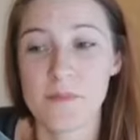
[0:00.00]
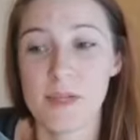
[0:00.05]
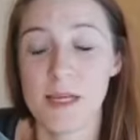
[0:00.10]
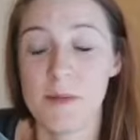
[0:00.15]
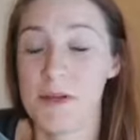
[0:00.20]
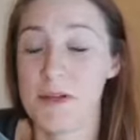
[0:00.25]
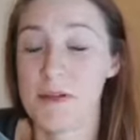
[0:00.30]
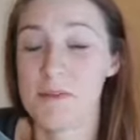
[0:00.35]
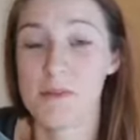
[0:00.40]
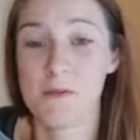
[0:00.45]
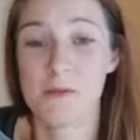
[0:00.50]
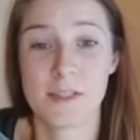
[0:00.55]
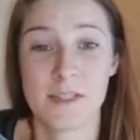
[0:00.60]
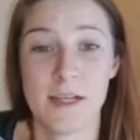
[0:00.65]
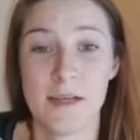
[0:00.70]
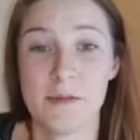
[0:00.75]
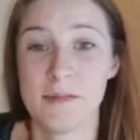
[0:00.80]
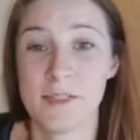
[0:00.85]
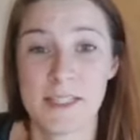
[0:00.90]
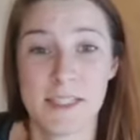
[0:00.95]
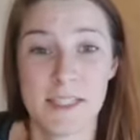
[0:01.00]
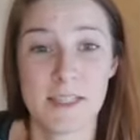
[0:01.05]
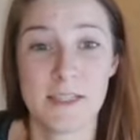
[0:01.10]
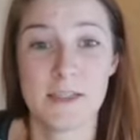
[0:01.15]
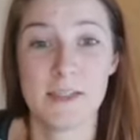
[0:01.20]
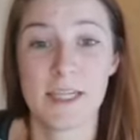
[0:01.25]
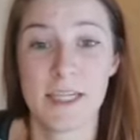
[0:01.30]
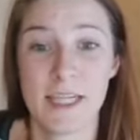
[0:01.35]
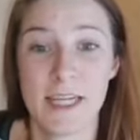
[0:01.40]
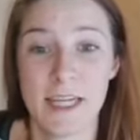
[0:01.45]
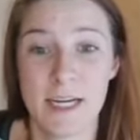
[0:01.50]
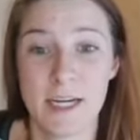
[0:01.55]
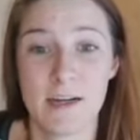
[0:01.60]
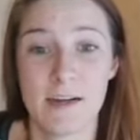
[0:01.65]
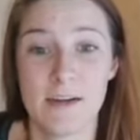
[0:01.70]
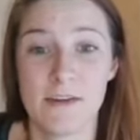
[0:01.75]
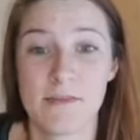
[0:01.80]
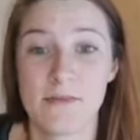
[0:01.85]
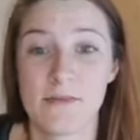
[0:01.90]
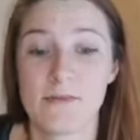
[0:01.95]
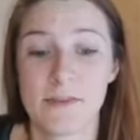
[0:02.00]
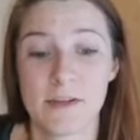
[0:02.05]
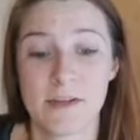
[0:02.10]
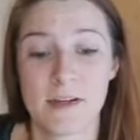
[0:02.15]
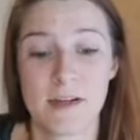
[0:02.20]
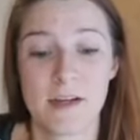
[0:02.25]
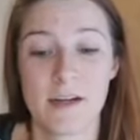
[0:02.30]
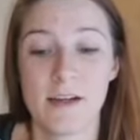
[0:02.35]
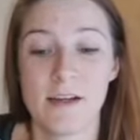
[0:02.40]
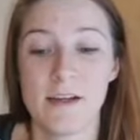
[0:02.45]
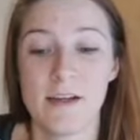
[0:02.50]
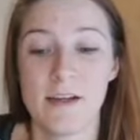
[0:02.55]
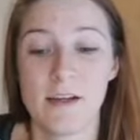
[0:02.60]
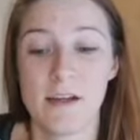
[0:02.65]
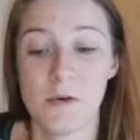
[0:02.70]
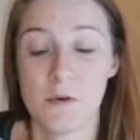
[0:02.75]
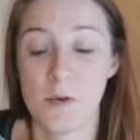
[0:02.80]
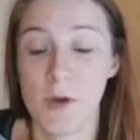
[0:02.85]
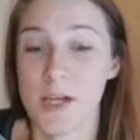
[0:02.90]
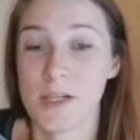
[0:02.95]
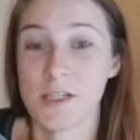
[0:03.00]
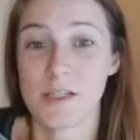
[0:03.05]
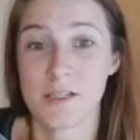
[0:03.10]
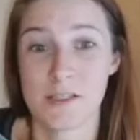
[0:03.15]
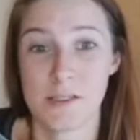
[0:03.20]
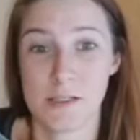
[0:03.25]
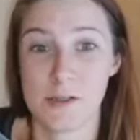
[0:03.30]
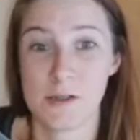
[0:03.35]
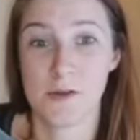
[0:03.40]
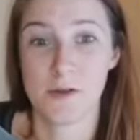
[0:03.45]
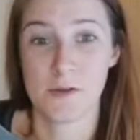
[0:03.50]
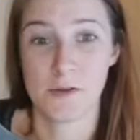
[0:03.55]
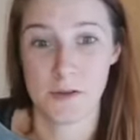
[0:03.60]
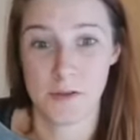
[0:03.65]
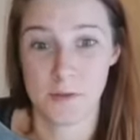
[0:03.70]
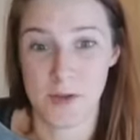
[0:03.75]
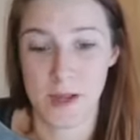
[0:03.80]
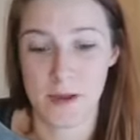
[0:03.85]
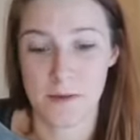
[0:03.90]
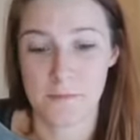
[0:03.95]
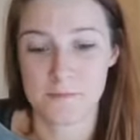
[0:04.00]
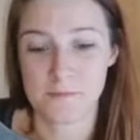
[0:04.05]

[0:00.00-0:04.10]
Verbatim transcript: But of course, I'm still here for questions along the way.